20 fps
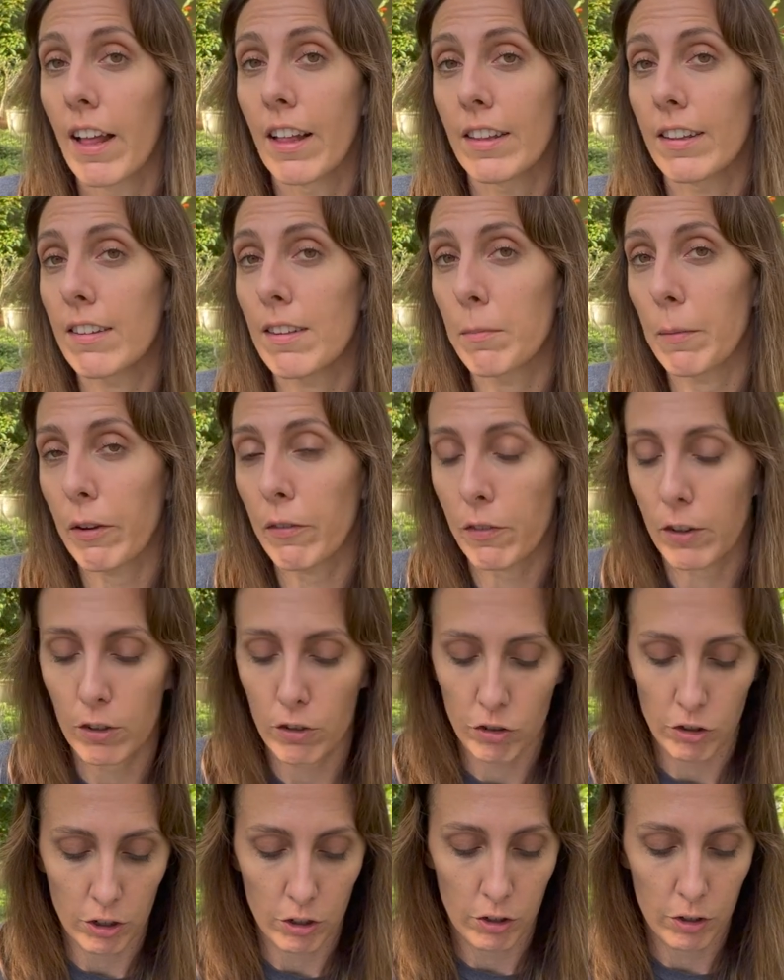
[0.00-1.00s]
This is my
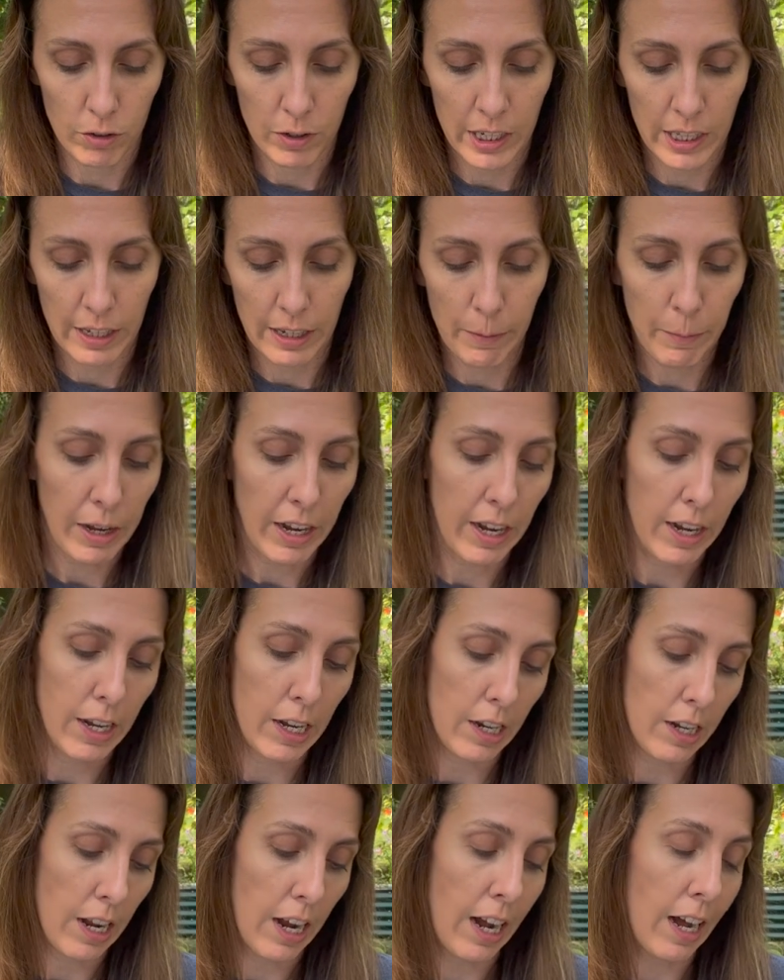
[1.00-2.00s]
first year doing them,
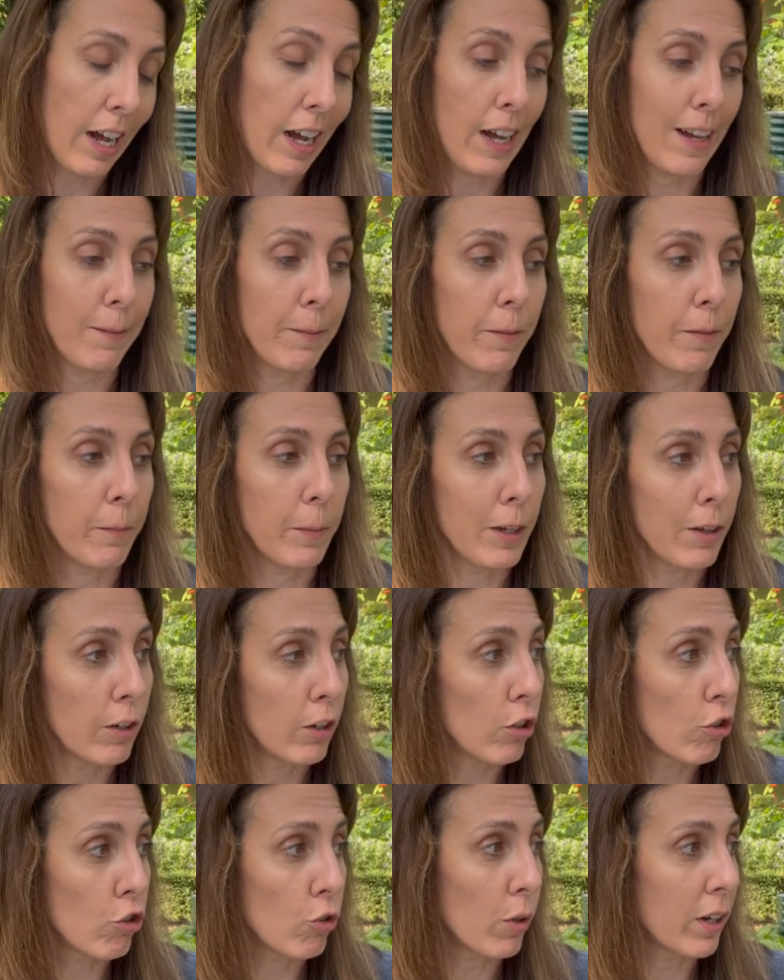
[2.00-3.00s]
and I've
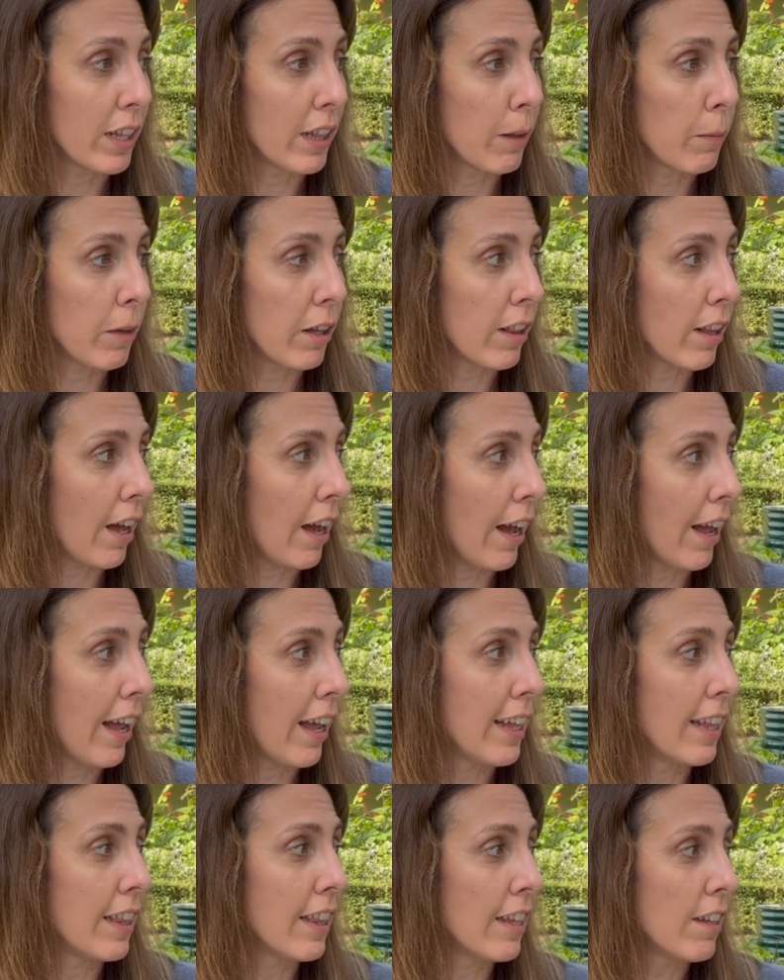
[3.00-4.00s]
been enjoying them a lot.
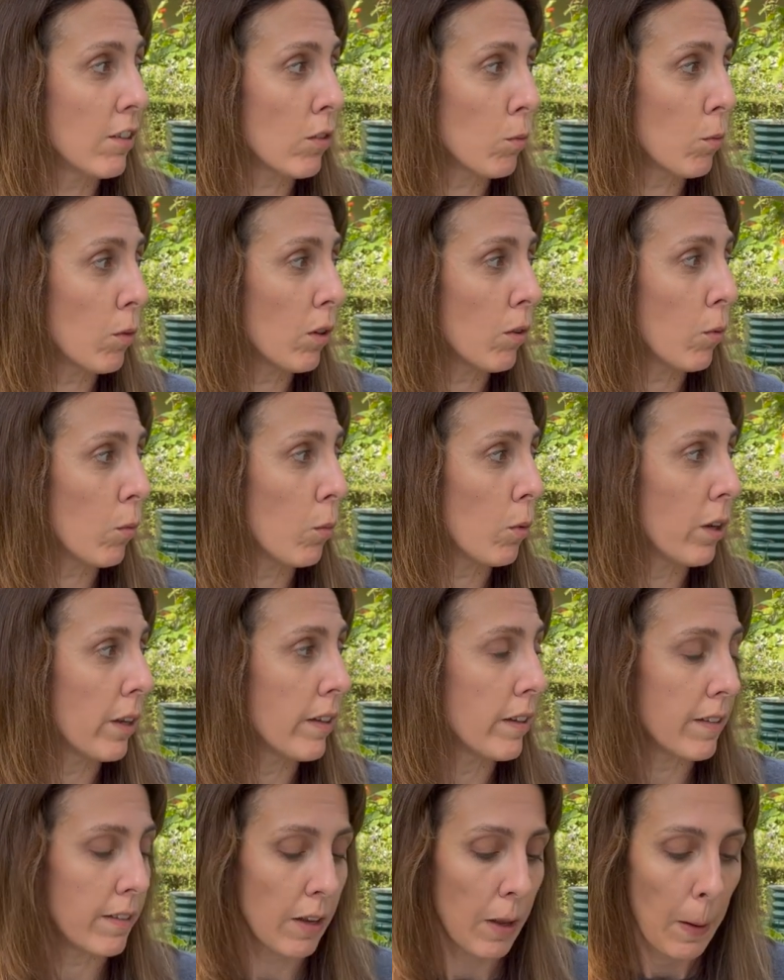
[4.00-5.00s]
And this one
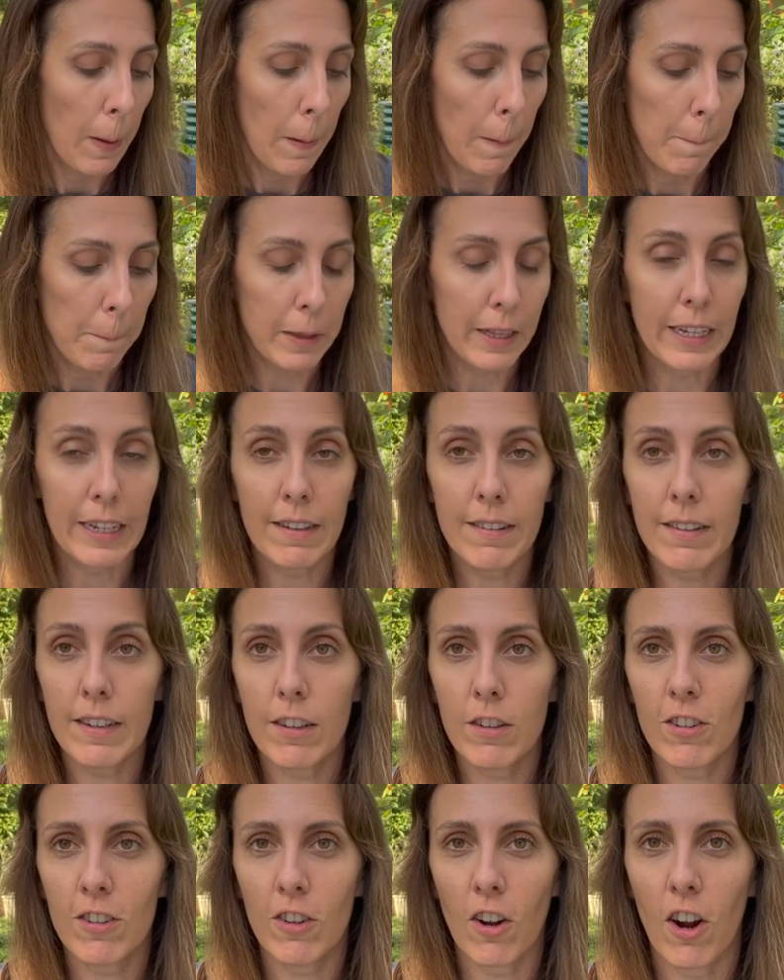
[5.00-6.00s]
was
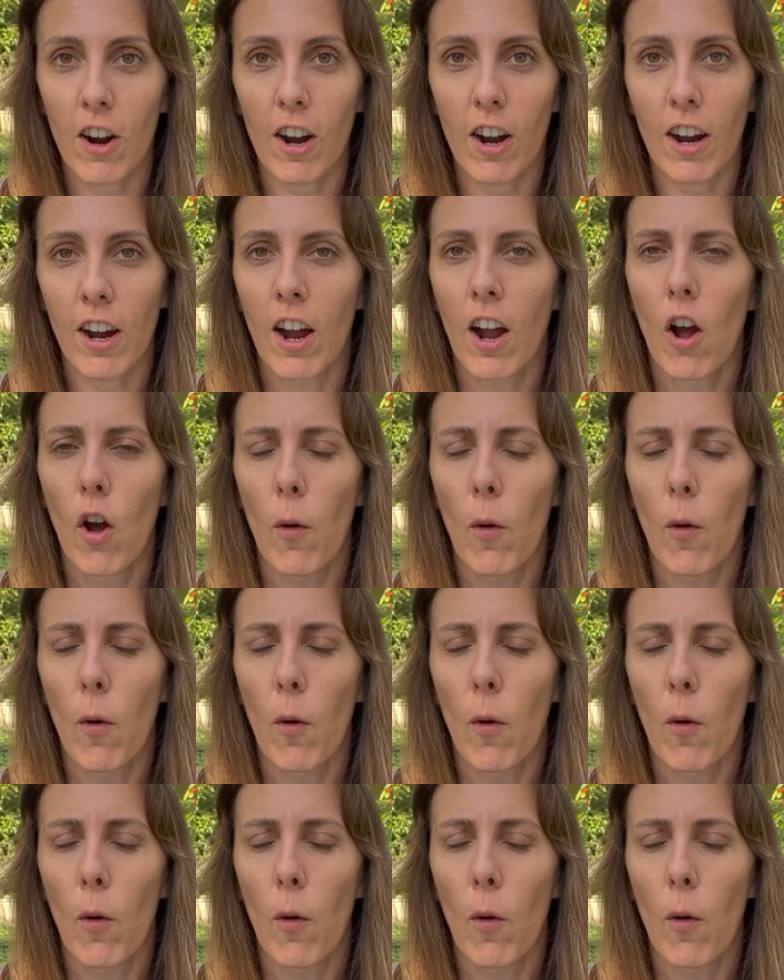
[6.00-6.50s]
Blazing Star.